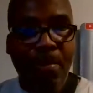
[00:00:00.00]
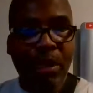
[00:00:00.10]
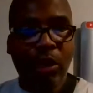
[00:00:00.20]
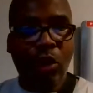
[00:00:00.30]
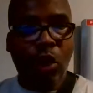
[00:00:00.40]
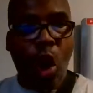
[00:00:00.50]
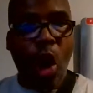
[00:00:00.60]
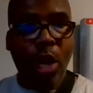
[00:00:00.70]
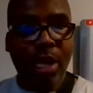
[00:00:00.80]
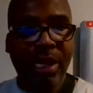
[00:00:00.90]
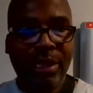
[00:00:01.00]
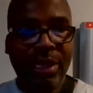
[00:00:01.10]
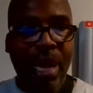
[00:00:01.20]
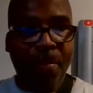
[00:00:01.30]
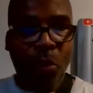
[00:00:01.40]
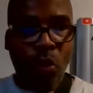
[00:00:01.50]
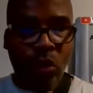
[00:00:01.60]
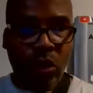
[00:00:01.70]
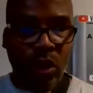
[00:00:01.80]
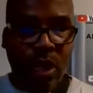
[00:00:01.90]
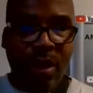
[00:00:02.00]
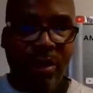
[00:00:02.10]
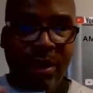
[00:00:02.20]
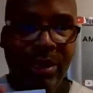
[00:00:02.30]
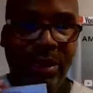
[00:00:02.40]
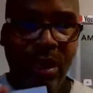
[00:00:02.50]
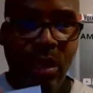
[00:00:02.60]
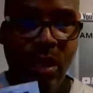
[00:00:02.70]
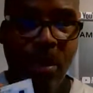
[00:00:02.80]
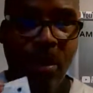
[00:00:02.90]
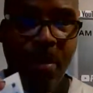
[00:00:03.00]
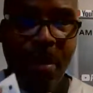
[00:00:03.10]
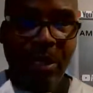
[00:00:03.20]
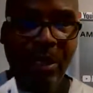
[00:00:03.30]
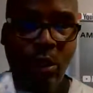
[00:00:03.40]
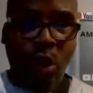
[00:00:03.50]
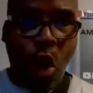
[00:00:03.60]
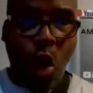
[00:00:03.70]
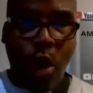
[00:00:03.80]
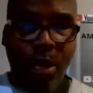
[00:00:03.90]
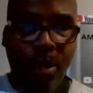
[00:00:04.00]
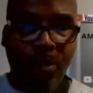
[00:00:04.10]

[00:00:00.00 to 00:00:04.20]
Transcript: business card at Staples, the business card